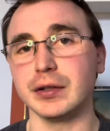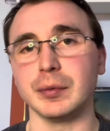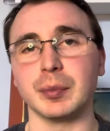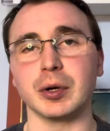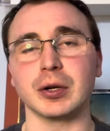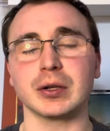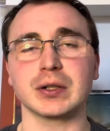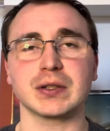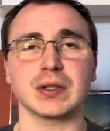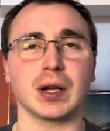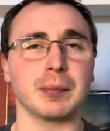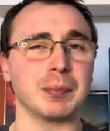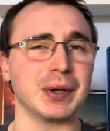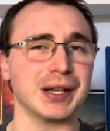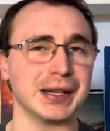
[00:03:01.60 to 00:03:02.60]
the books, I
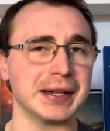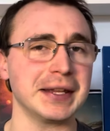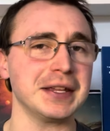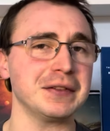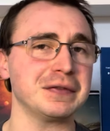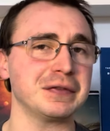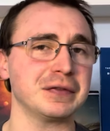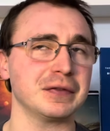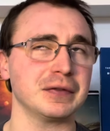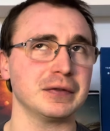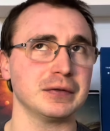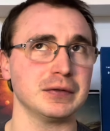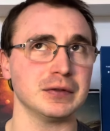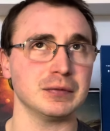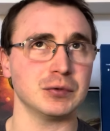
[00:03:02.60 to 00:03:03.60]
believe
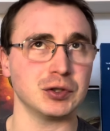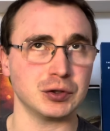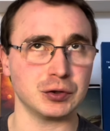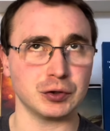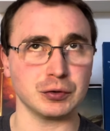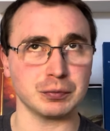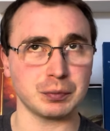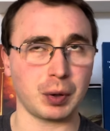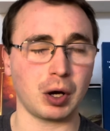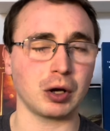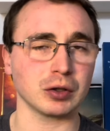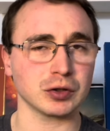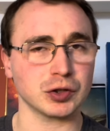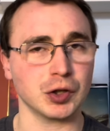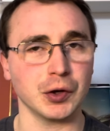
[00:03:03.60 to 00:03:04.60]
Dune
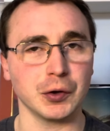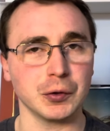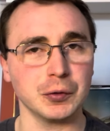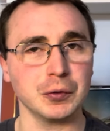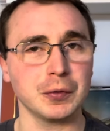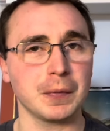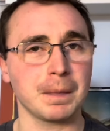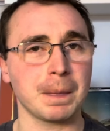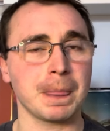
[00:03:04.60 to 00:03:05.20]
Part two